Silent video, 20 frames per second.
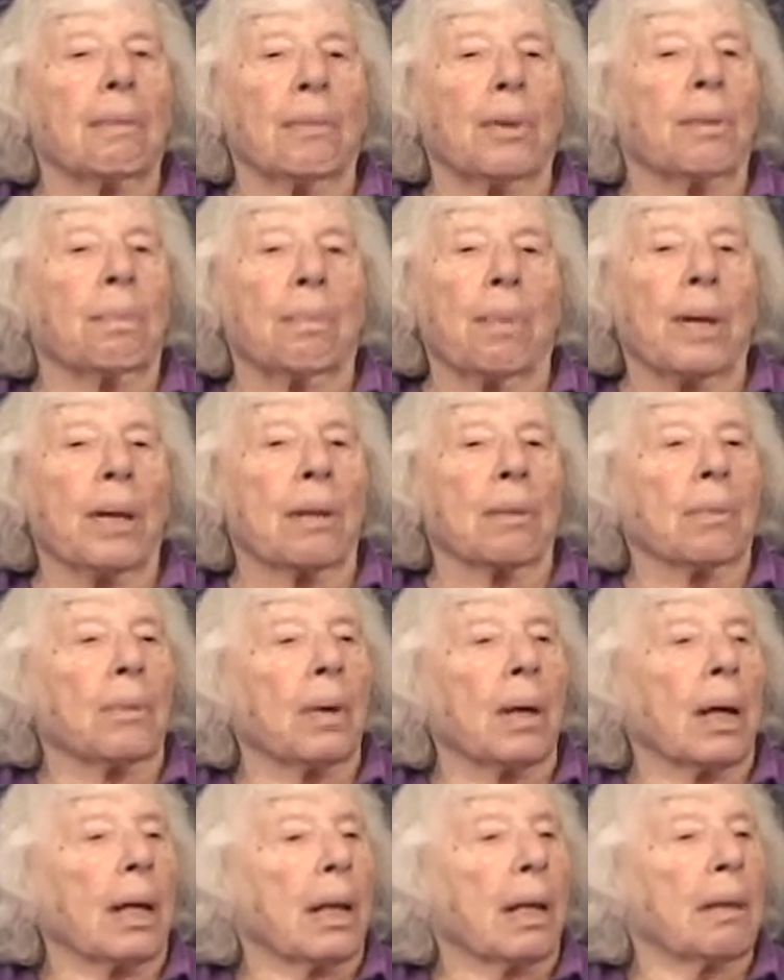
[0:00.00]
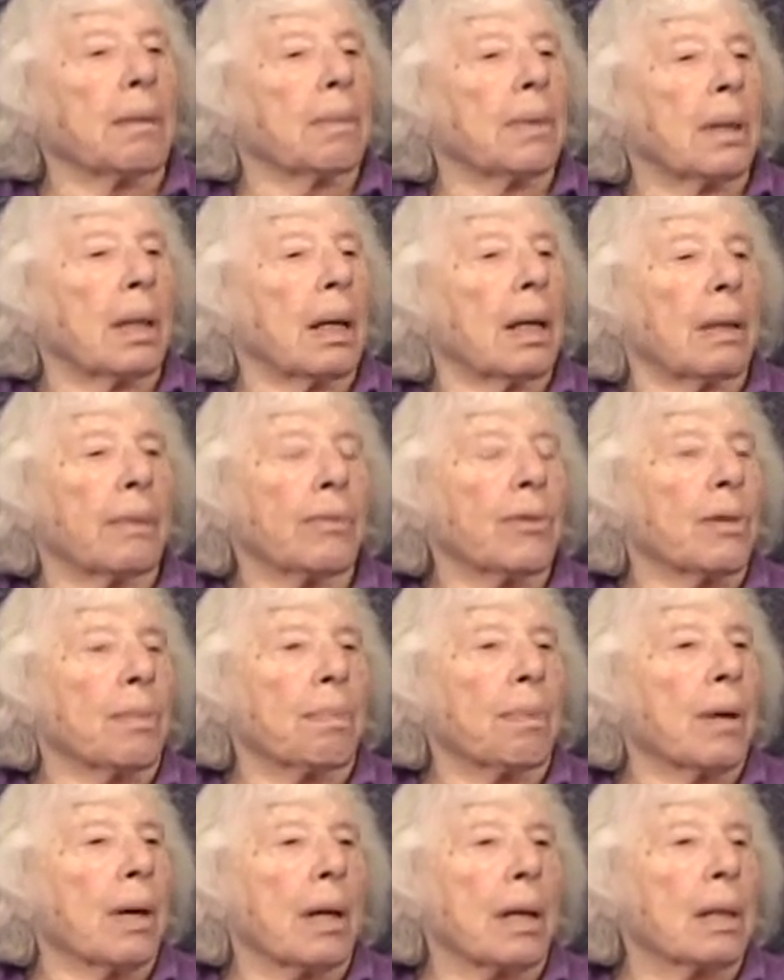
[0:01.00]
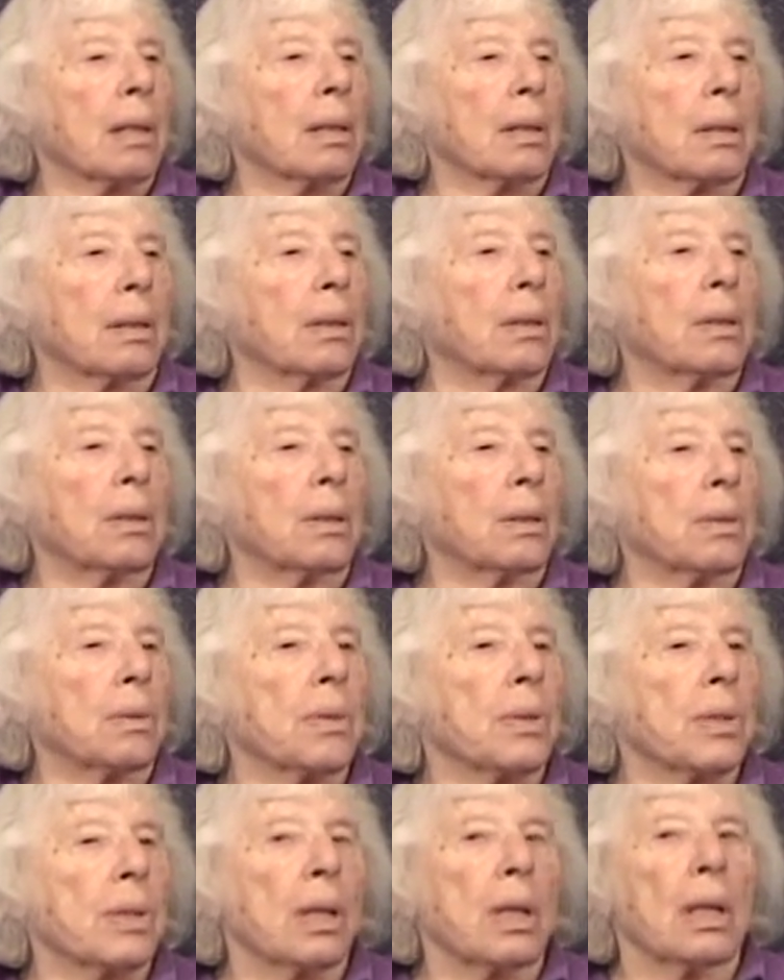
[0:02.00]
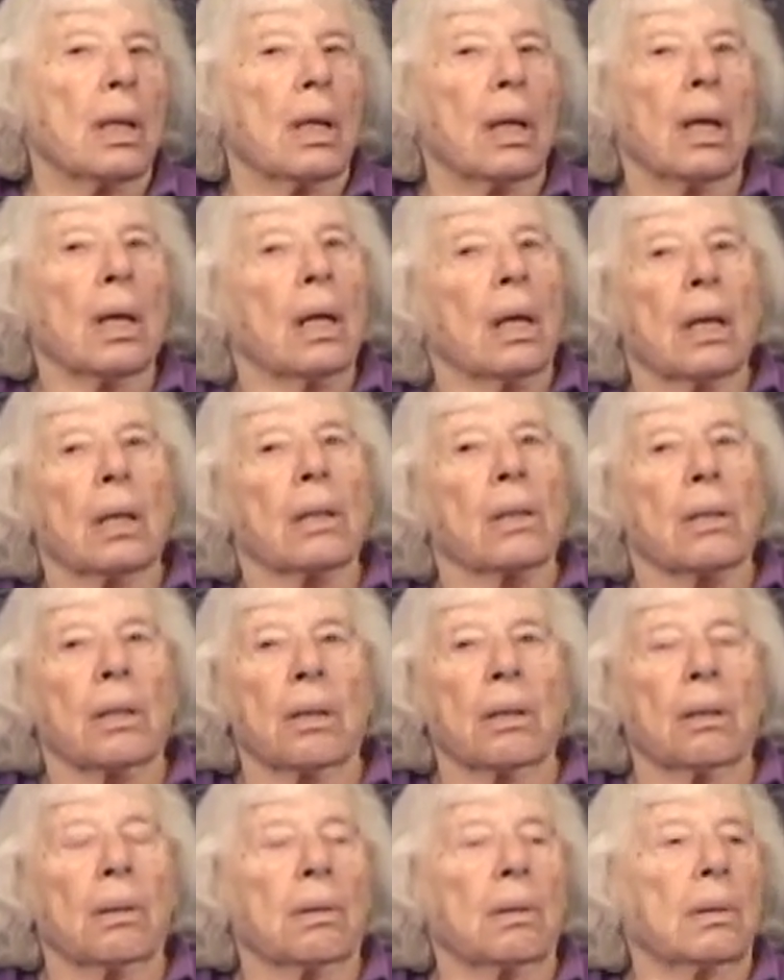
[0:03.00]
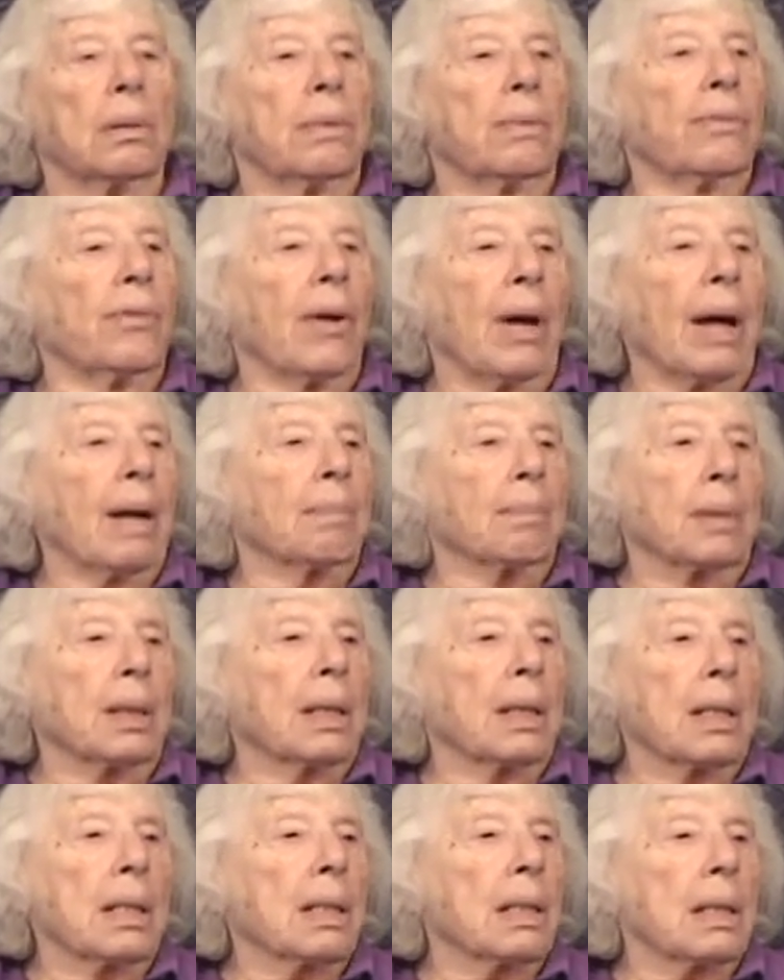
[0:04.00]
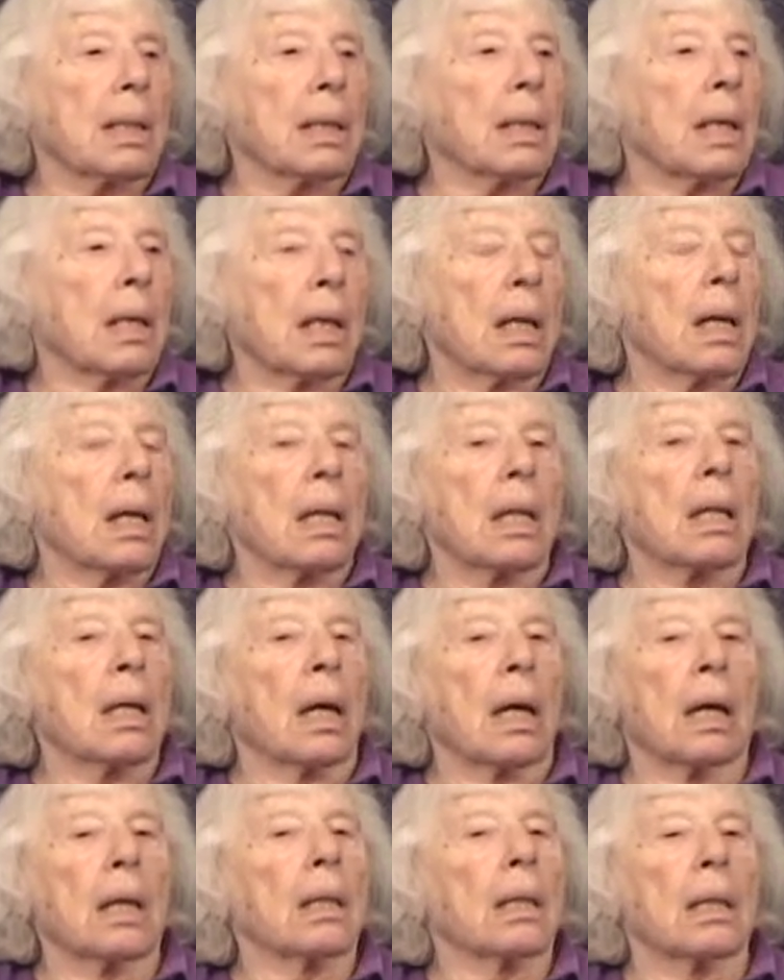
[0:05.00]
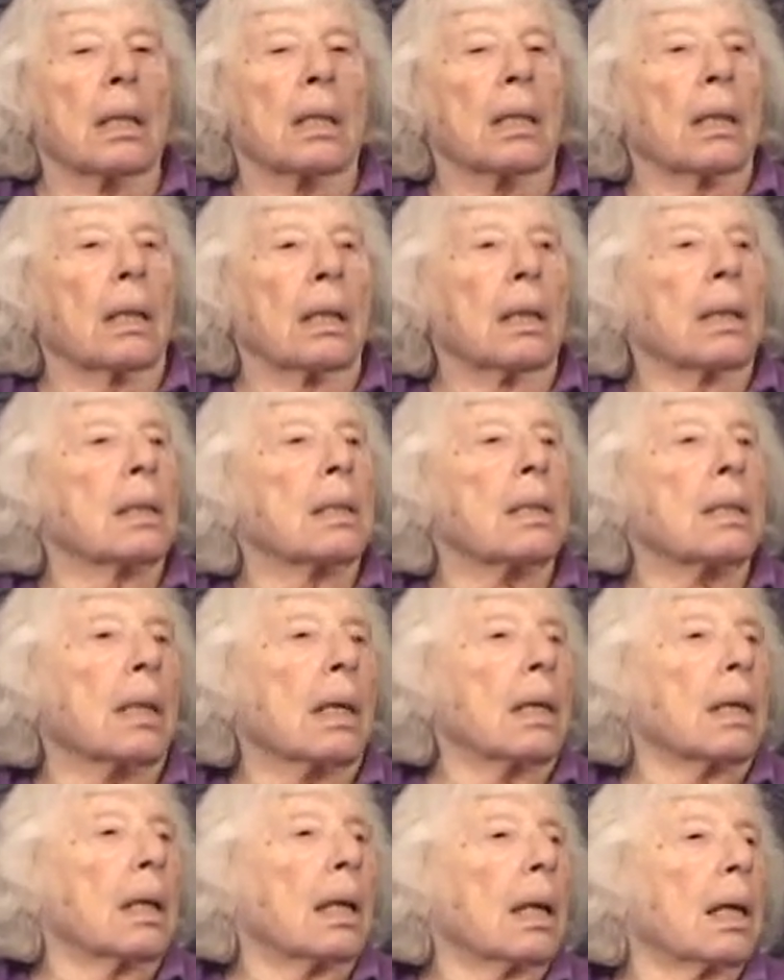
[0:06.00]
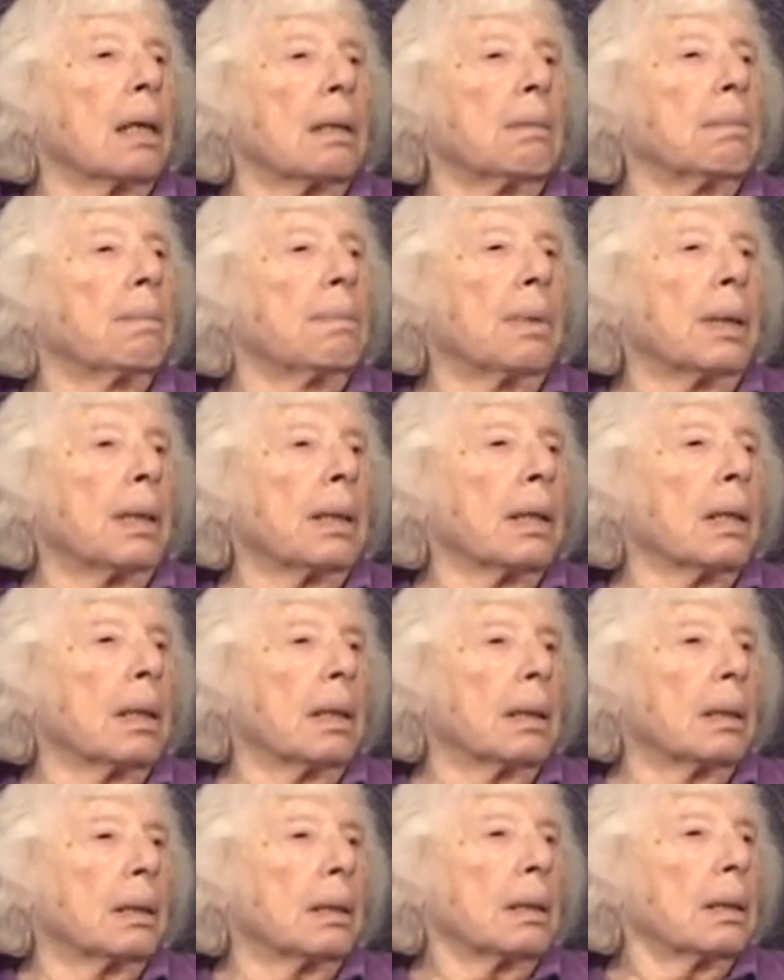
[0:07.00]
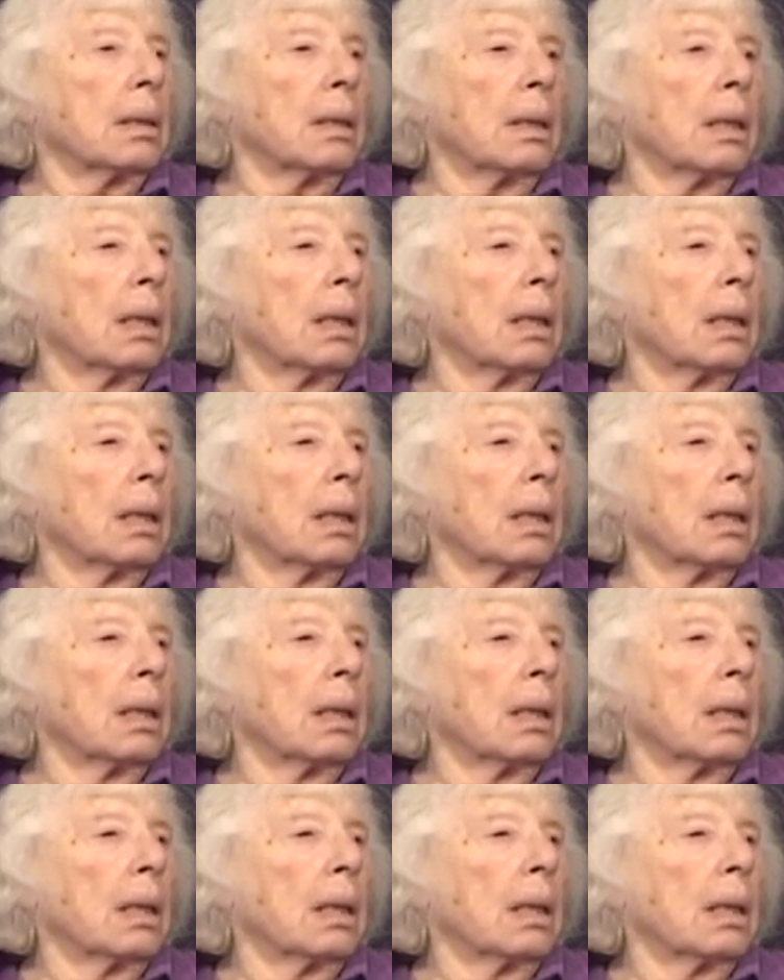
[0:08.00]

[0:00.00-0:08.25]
would be the one that would have to break the news to families that their son had been killed.